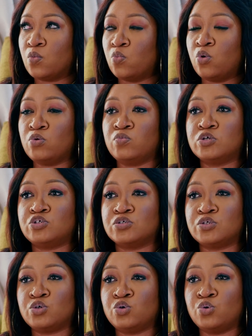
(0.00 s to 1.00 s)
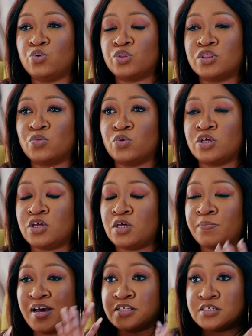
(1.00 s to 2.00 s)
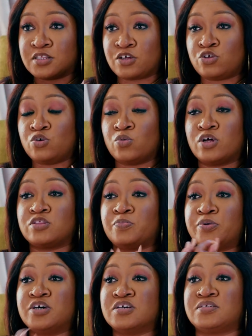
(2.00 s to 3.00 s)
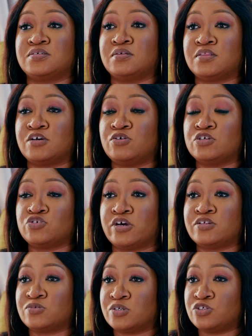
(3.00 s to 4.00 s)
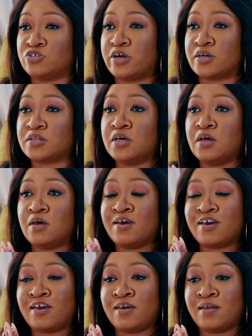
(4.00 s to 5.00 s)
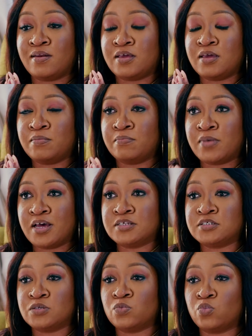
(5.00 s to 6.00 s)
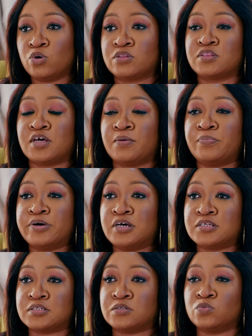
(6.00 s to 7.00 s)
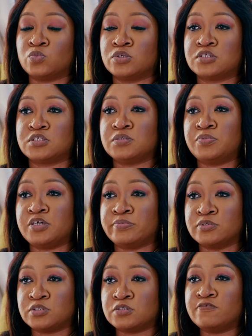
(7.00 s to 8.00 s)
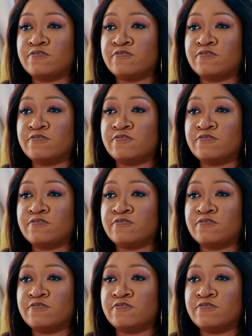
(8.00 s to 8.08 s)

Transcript: what would you imagine that you are the person that you're trying to attract, and imagine what that person wants to be able to